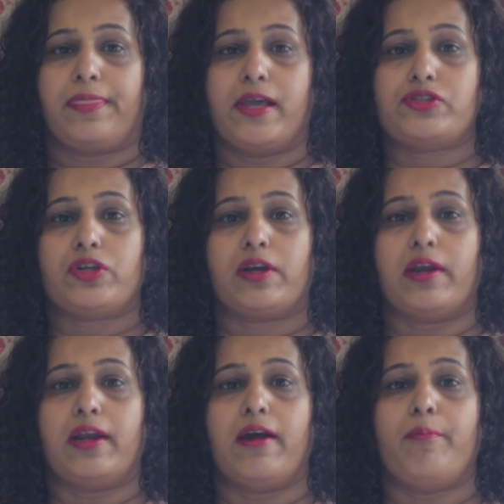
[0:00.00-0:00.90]
the
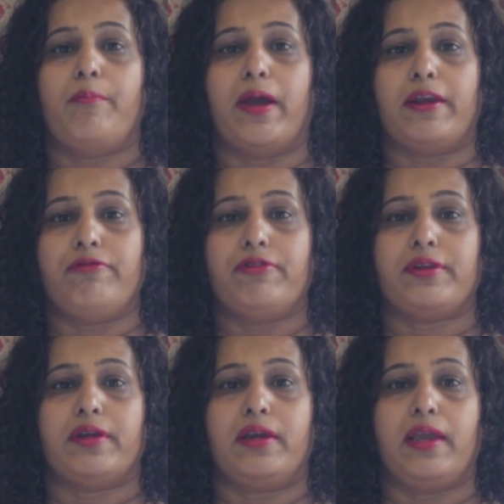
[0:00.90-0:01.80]
children have
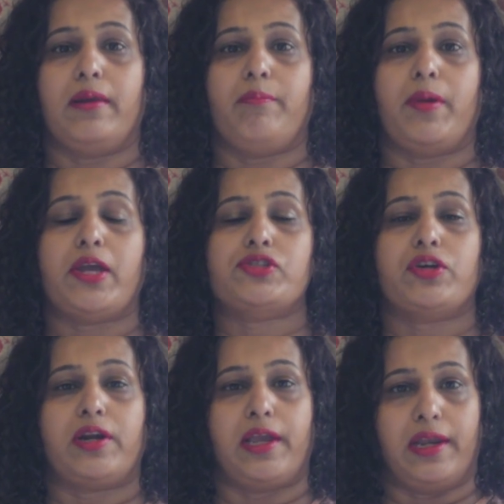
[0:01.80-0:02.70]
benefited in
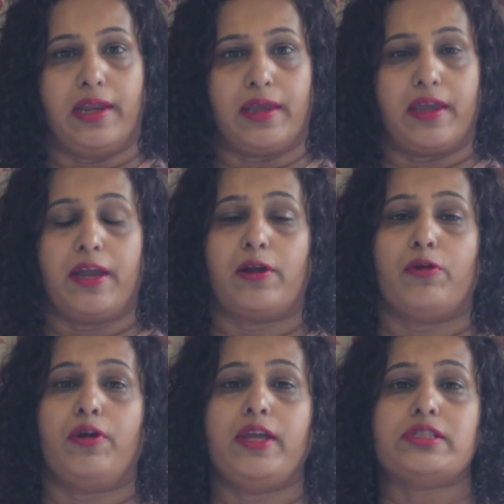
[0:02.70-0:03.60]
major healing,
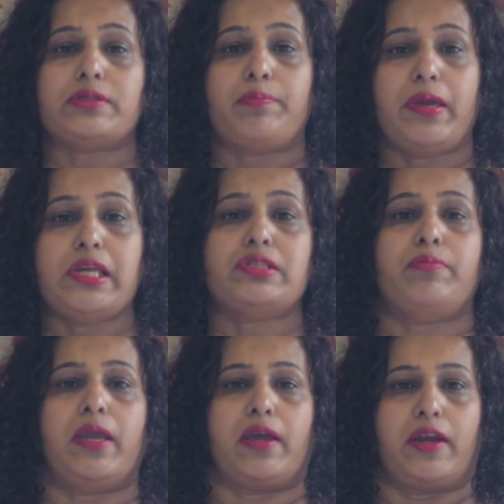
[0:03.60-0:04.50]
including speech being